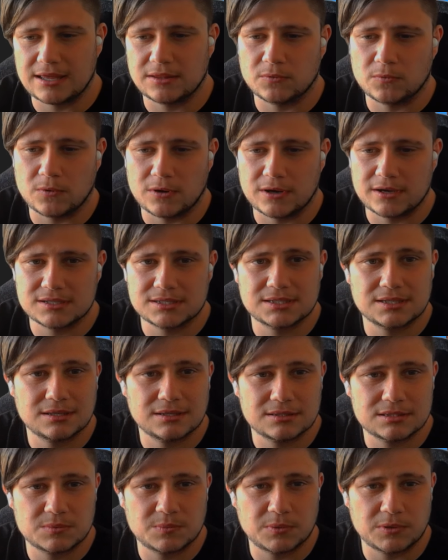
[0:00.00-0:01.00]
Otherwise,
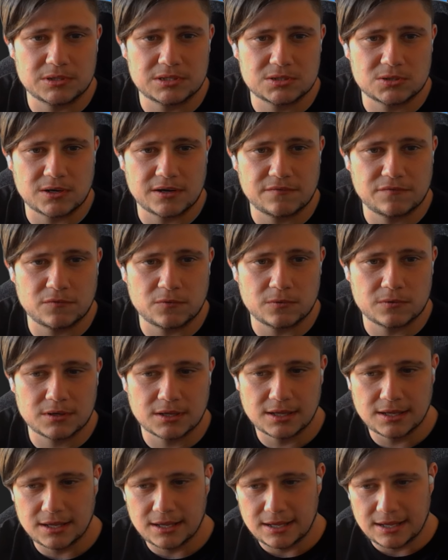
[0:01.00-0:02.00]
it's pretty straightforward.
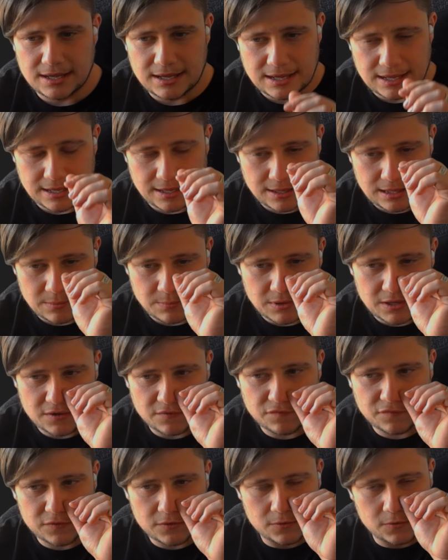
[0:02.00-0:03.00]

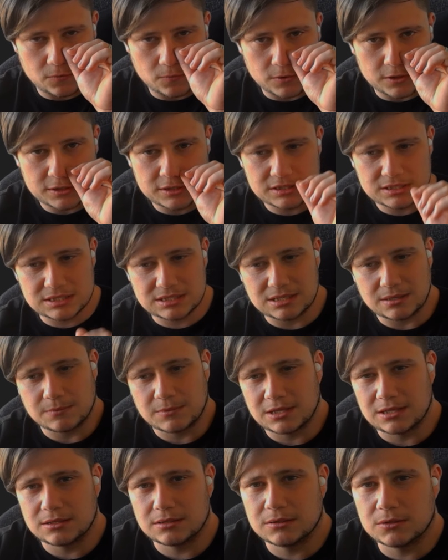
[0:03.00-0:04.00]
If you want
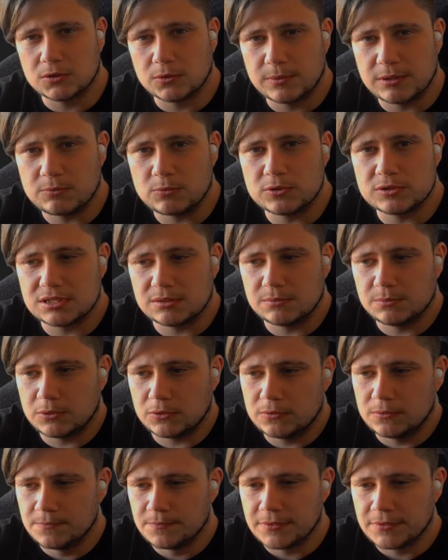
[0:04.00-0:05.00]
something a little bit more
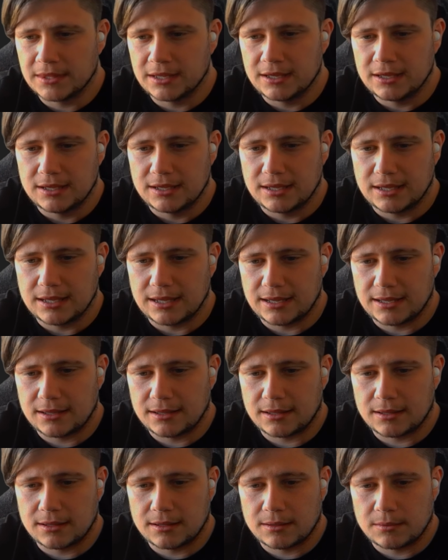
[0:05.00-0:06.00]
simple,
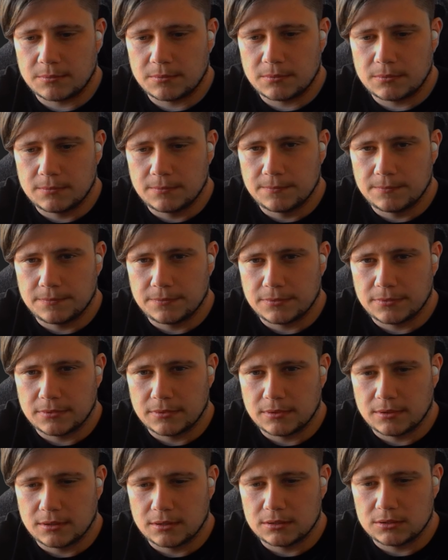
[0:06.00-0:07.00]

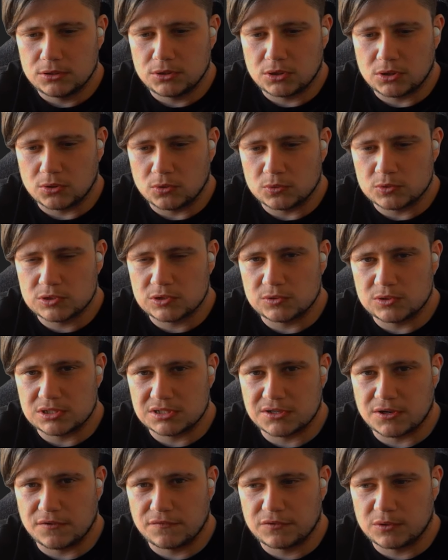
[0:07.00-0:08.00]
you could also
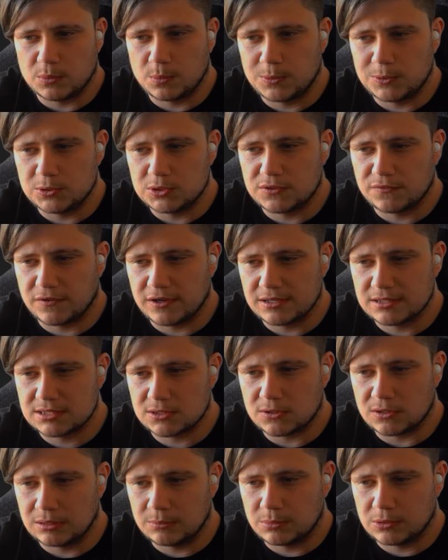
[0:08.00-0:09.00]
just go for the Putrefying
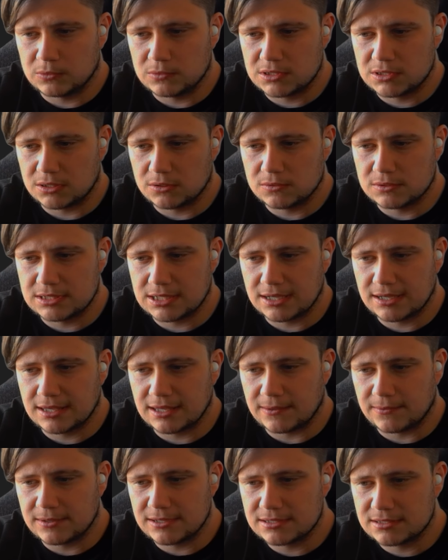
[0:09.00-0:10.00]
Scream build. So you'll
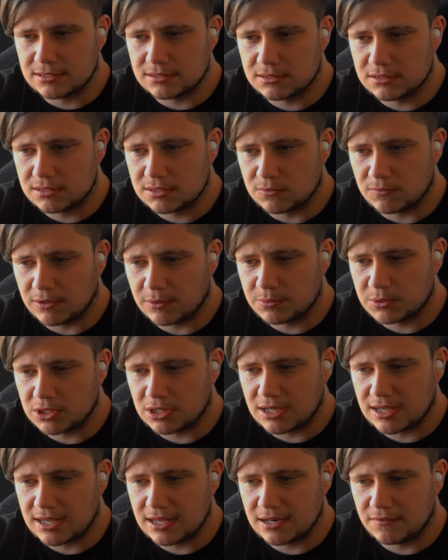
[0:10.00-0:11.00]
take out Essence
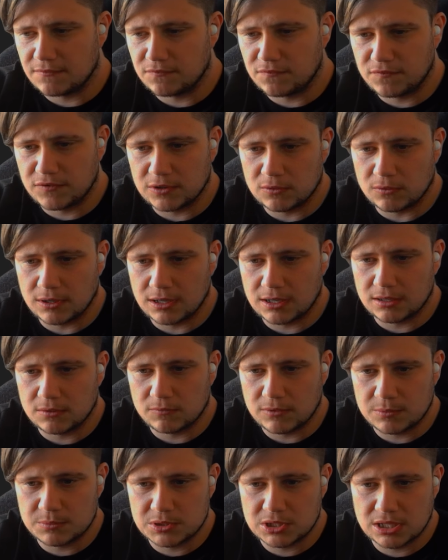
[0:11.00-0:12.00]
Rupture and Invigorating
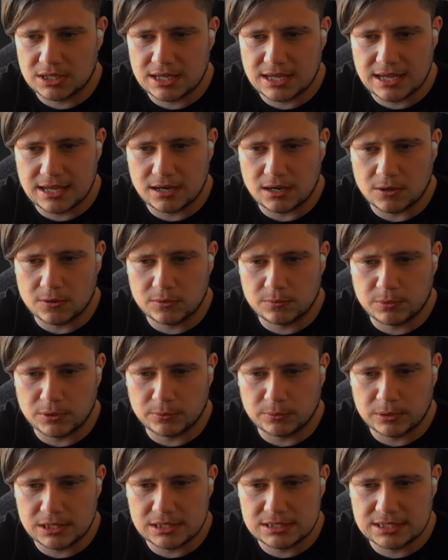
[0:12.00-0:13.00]
Rupture, and I would
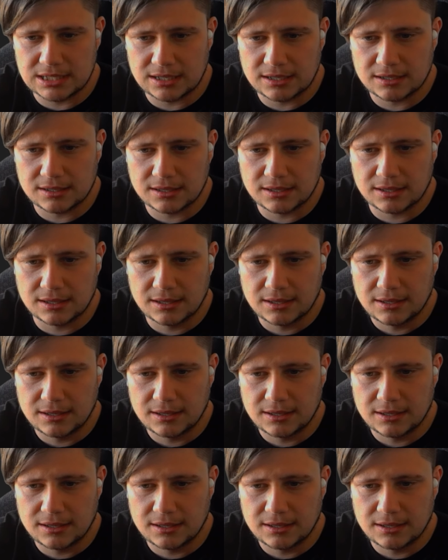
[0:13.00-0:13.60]
probably take